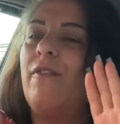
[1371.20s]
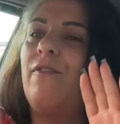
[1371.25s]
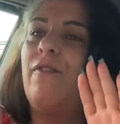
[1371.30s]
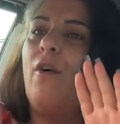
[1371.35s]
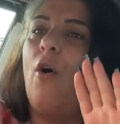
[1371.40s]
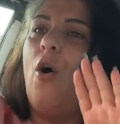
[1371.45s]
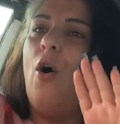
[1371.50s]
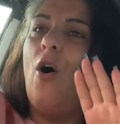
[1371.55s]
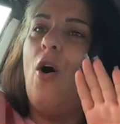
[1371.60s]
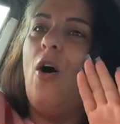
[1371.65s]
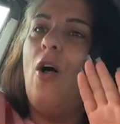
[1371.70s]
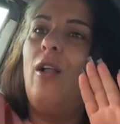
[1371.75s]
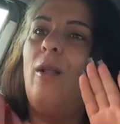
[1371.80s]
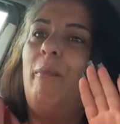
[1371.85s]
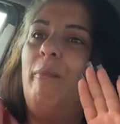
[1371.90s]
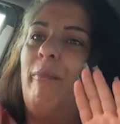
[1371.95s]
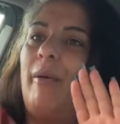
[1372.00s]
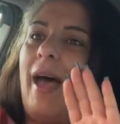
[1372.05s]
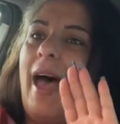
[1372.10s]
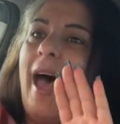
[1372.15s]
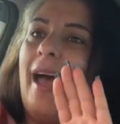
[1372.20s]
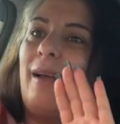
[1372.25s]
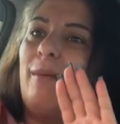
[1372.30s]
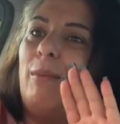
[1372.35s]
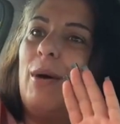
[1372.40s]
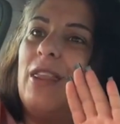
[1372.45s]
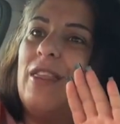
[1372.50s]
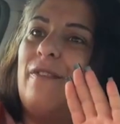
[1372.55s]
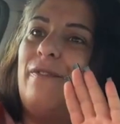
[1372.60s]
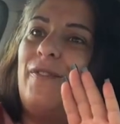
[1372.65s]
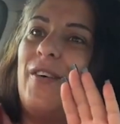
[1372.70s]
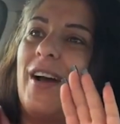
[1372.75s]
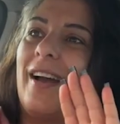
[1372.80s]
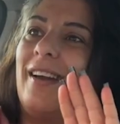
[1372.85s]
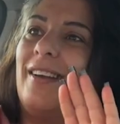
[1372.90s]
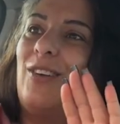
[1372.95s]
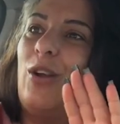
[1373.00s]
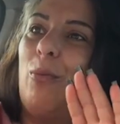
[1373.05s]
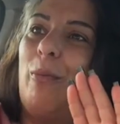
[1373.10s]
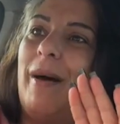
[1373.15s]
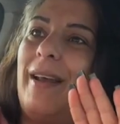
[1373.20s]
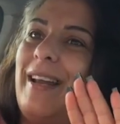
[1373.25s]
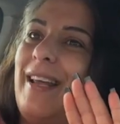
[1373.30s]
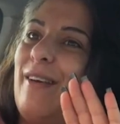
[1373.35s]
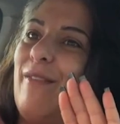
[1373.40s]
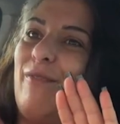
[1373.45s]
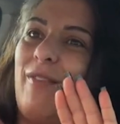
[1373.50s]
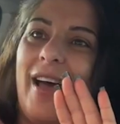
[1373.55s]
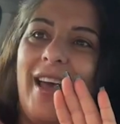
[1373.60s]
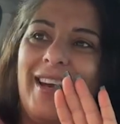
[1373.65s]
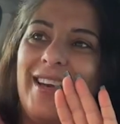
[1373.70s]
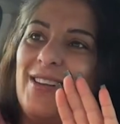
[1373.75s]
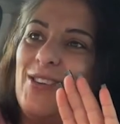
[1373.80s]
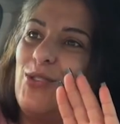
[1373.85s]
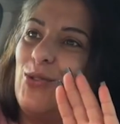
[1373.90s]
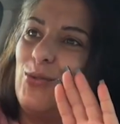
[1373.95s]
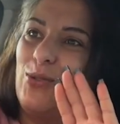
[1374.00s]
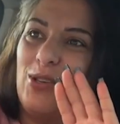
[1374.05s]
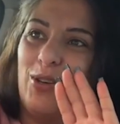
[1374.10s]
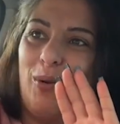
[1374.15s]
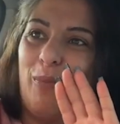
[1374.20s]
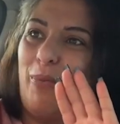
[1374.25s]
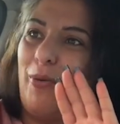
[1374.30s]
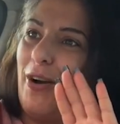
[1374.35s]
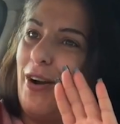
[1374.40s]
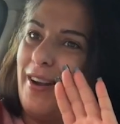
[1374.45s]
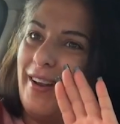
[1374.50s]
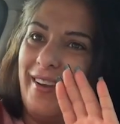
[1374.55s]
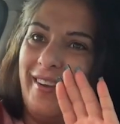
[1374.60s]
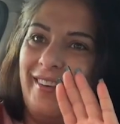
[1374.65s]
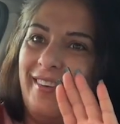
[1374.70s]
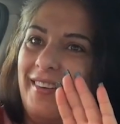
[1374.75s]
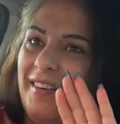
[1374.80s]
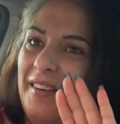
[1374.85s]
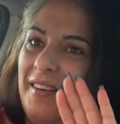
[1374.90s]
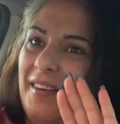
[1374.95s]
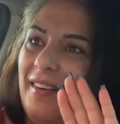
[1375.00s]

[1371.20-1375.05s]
Fall back, motherfucker. Nobody invited you to the party.